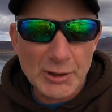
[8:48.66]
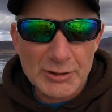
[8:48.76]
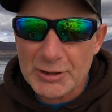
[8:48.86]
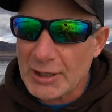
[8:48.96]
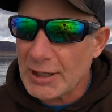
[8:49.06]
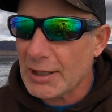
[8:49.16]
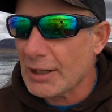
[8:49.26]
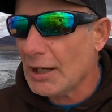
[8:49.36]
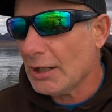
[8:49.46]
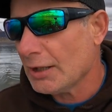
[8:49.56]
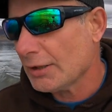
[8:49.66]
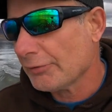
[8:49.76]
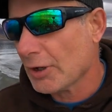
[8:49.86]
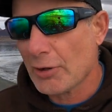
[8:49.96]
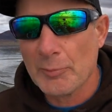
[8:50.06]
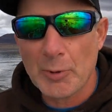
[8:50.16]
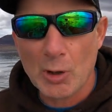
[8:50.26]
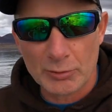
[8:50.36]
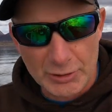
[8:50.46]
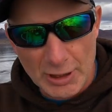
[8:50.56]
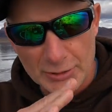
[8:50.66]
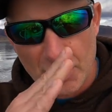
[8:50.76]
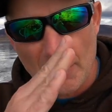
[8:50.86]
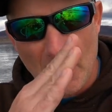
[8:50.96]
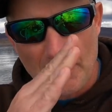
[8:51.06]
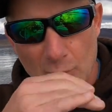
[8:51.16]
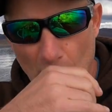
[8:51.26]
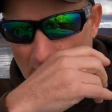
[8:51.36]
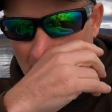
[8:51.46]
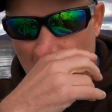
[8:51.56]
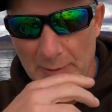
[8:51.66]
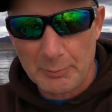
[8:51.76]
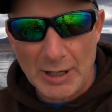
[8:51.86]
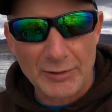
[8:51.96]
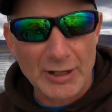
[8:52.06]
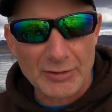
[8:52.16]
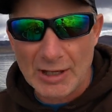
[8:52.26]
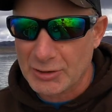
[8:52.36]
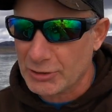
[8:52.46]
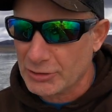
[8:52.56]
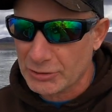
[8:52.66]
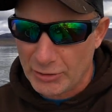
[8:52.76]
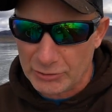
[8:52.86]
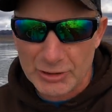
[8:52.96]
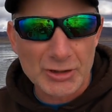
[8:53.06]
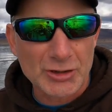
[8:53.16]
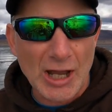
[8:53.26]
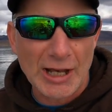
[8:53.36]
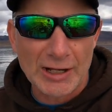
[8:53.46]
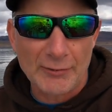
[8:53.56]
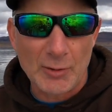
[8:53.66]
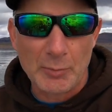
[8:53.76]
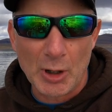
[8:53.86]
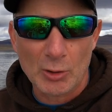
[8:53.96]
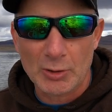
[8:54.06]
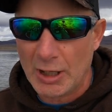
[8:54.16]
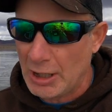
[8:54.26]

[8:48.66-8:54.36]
you can see, front of the boat does come up quite a bit. I think that's just the design of the boat.